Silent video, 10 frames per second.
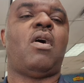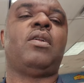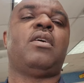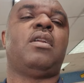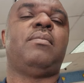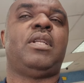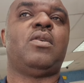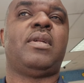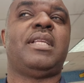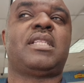All you're going to be
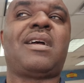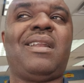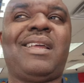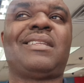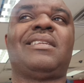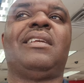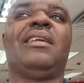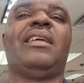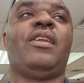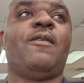doing is collecting
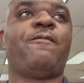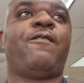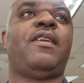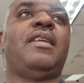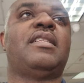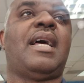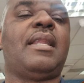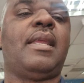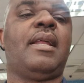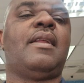your fees.
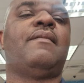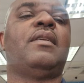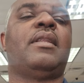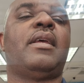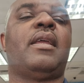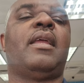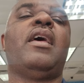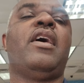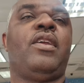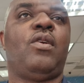At the end of the day,
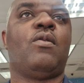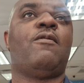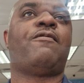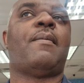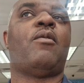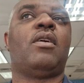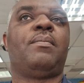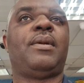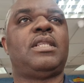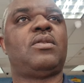you go from one
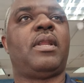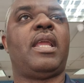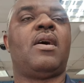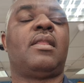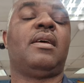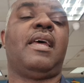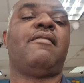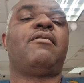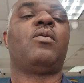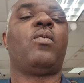place to the other.
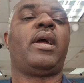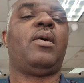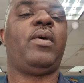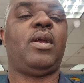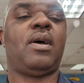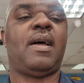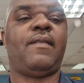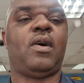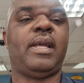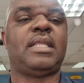Everywhere where you
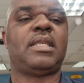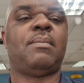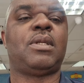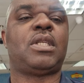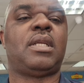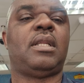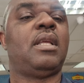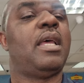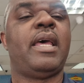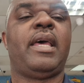have your ATM machine,
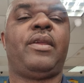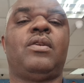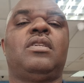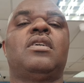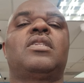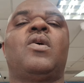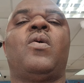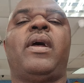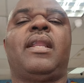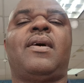you just
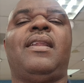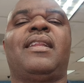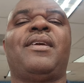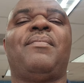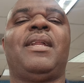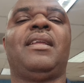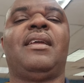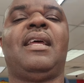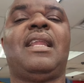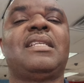go and collect your money.
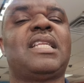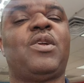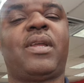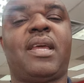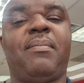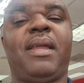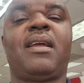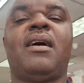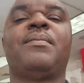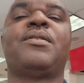And that's how you can
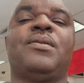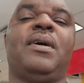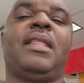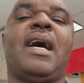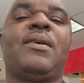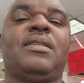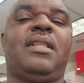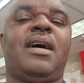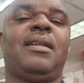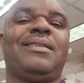make up to
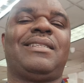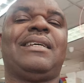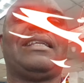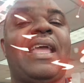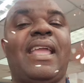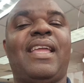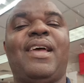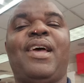$1,000 a day